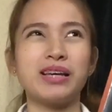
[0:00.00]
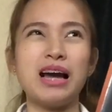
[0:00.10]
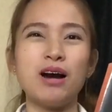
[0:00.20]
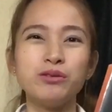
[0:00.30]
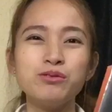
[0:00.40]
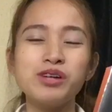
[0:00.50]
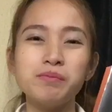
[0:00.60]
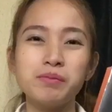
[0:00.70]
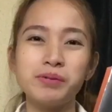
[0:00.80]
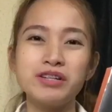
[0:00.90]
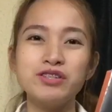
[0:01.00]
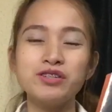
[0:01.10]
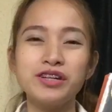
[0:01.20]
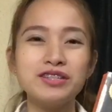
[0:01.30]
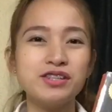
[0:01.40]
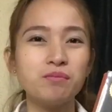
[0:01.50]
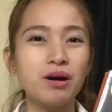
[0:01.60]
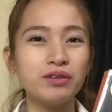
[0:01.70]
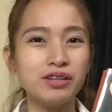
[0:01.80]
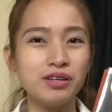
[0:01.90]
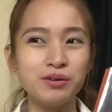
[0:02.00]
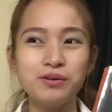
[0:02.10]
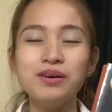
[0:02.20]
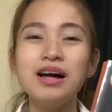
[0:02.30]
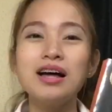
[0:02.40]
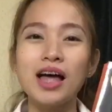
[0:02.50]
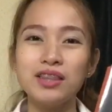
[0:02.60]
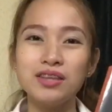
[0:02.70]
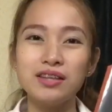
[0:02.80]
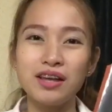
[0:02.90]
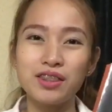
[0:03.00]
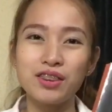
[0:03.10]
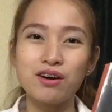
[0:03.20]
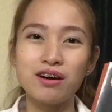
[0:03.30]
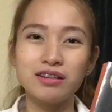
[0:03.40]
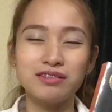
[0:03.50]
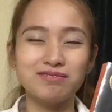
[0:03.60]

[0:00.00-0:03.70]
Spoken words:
how to drive a person crazy about you. And then I thought,